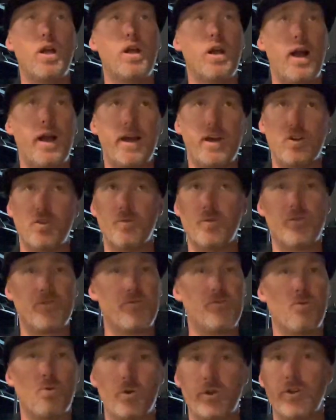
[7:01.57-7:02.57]
I had almost
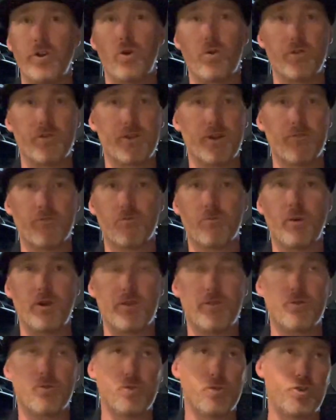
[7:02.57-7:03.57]
40 yards in for my
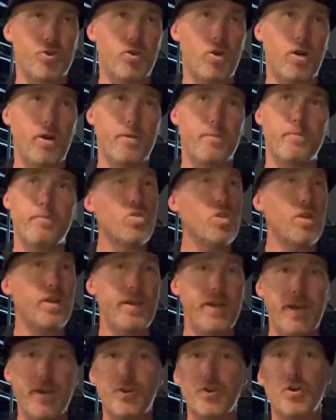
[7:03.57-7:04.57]
3rd shot.
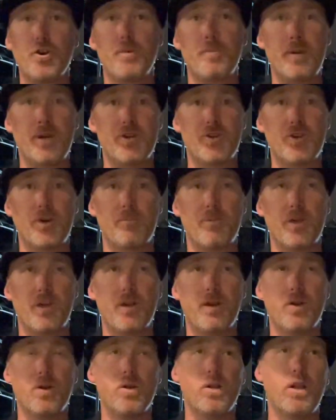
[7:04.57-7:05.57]
Hit a good pitch up the
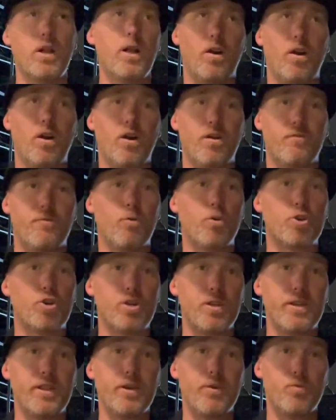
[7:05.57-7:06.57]
hill.
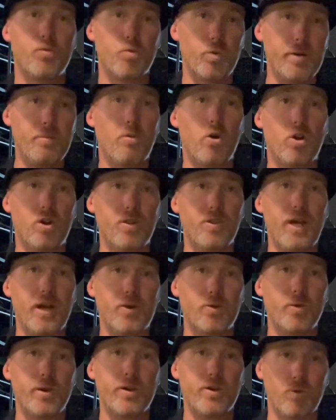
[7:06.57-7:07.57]
Unfortunately, they remodeled
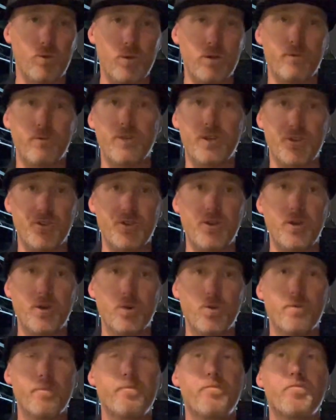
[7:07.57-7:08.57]
that green earlier this
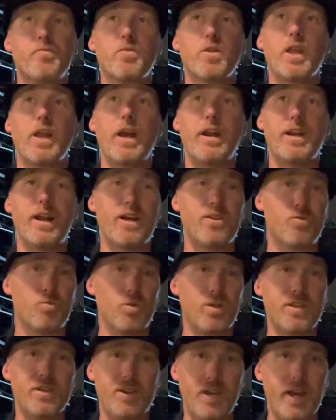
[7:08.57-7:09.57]
year and it hasn't
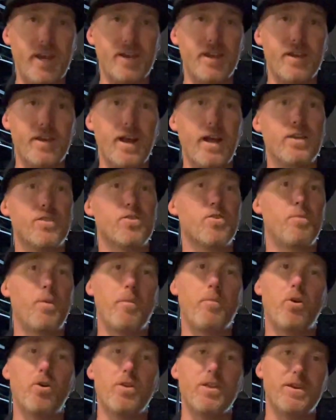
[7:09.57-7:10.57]
really taken yet, so my
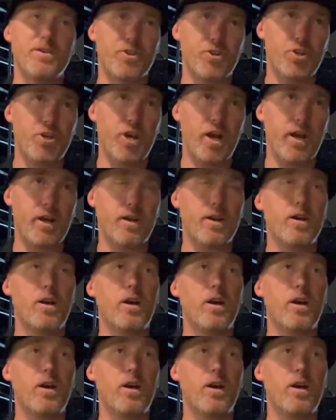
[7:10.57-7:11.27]
ball didn't check.